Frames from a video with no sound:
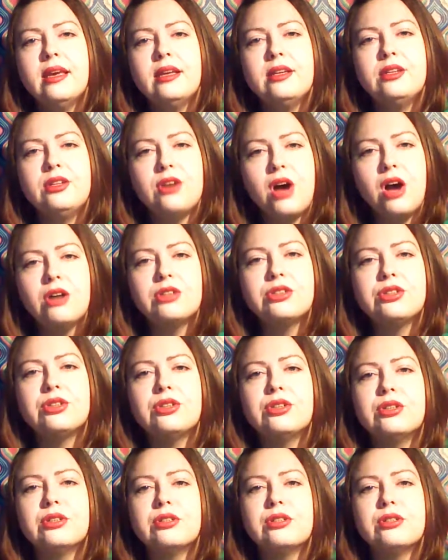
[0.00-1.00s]

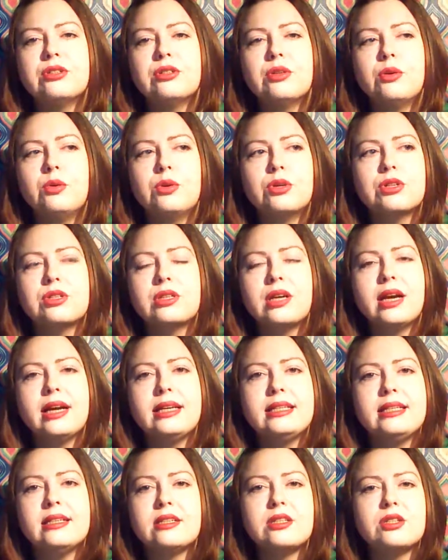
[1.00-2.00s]
doctors or
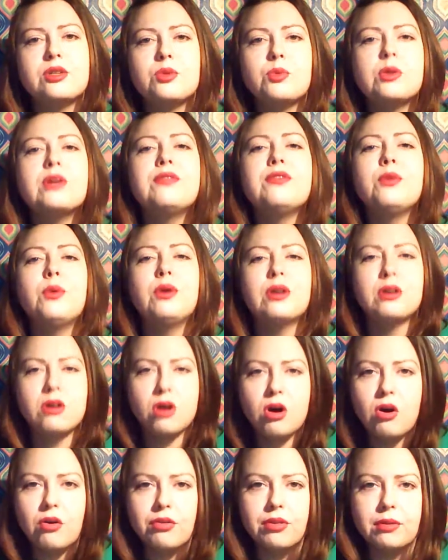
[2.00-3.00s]
scientists or whatever you want to
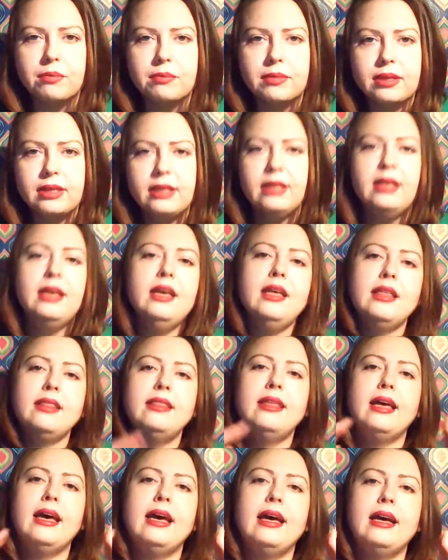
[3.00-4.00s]
call them
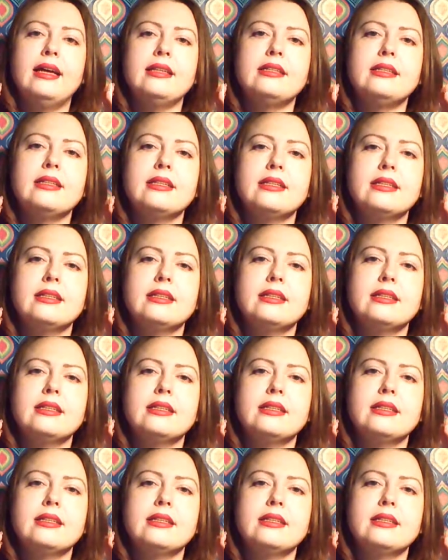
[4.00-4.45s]
that